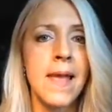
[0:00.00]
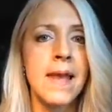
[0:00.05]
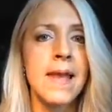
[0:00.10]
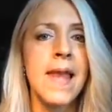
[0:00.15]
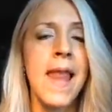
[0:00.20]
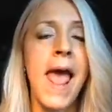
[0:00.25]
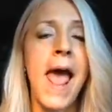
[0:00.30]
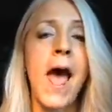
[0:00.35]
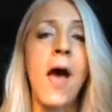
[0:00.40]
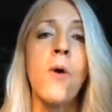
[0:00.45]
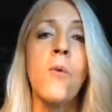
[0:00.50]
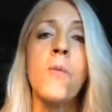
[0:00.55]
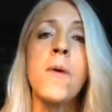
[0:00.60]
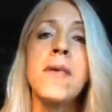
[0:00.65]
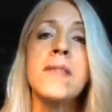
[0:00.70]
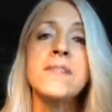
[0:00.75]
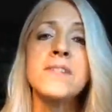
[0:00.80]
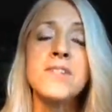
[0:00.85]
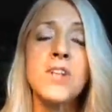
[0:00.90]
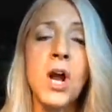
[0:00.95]
Now, we
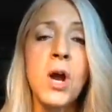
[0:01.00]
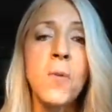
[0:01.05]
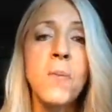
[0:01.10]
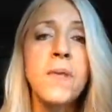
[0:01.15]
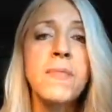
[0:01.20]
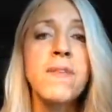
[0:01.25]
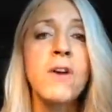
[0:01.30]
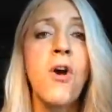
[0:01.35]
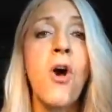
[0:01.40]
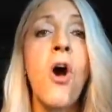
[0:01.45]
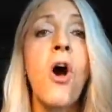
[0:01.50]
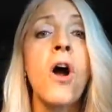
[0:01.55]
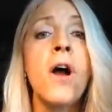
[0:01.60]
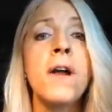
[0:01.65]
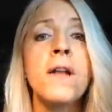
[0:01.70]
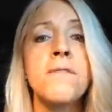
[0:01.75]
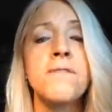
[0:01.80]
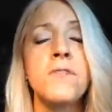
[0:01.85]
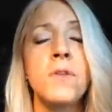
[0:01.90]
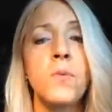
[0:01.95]
start with the
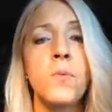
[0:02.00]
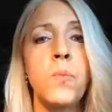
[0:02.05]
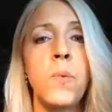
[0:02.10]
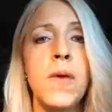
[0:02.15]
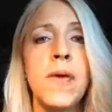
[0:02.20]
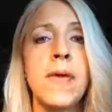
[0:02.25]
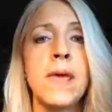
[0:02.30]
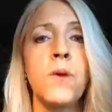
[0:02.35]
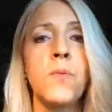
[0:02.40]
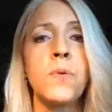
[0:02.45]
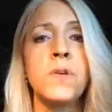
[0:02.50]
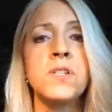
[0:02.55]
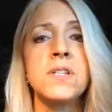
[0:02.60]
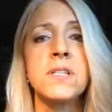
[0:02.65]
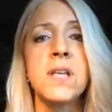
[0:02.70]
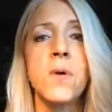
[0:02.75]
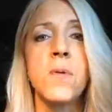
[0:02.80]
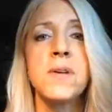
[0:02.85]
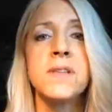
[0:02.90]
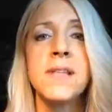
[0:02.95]
card of the week, which
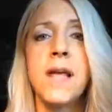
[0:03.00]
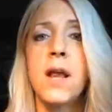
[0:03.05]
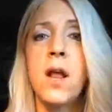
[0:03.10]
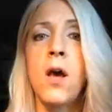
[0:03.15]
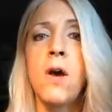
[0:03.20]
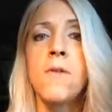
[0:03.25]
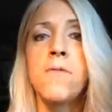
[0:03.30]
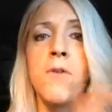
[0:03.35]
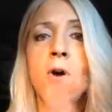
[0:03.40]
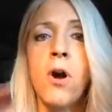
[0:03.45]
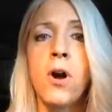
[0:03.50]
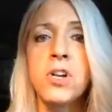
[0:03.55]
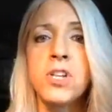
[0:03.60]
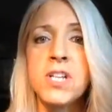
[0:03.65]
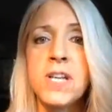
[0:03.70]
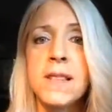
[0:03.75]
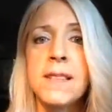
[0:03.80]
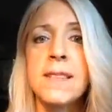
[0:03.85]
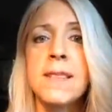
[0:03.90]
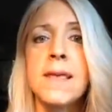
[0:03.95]
is always that
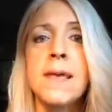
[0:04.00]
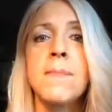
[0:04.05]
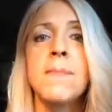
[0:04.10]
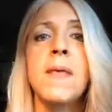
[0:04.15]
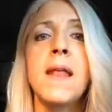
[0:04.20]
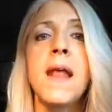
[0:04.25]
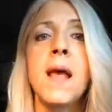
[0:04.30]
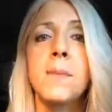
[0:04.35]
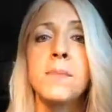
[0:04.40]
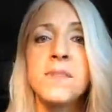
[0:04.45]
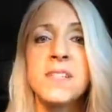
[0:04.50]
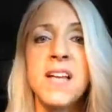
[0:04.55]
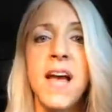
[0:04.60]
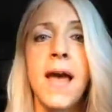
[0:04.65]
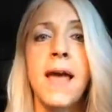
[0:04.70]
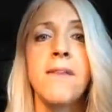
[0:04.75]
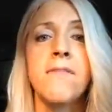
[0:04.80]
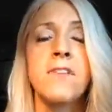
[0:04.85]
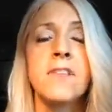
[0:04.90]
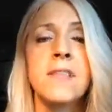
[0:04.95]
overarching theme that helps
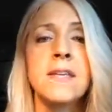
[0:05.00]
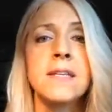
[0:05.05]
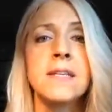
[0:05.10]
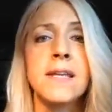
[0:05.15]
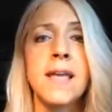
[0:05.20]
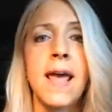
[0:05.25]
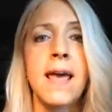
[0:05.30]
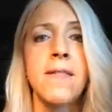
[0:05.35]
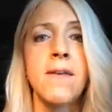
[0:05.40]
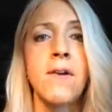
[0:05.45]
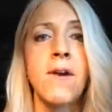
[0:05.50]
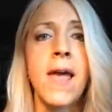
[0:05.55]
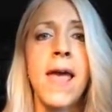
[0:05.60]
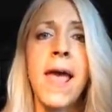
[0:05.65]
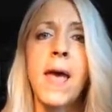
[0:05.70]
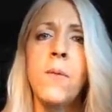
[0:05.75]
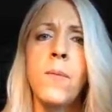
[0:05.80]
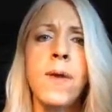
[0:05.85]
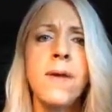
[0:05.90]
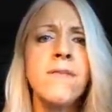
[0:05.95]
tie everything together.
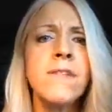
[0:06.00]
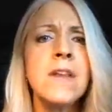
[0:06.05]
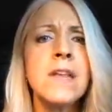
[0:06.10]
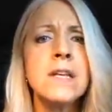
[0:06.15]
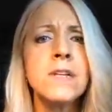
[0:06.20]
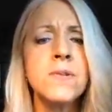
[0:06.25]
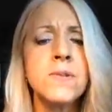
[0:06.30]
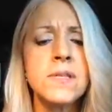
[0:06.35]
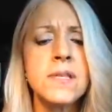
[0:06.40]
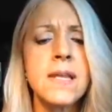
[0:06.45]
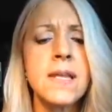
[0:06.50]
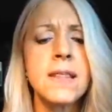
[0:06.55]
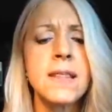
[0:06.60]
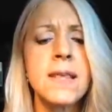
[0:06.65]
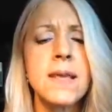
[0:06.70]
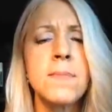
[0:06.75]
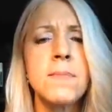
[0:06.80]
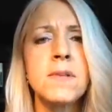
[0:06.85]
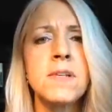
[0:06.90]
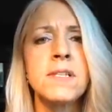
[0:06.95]
We have an interesting
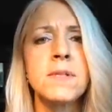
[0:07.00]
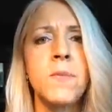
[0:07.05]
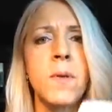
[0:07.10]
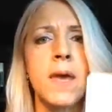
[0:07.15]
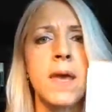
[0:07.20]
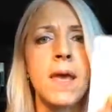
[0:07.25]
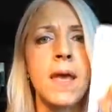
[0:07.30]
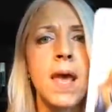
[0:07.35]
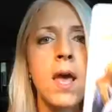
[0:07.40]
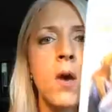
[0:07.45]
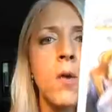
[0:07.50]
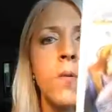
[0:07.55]
theme this week.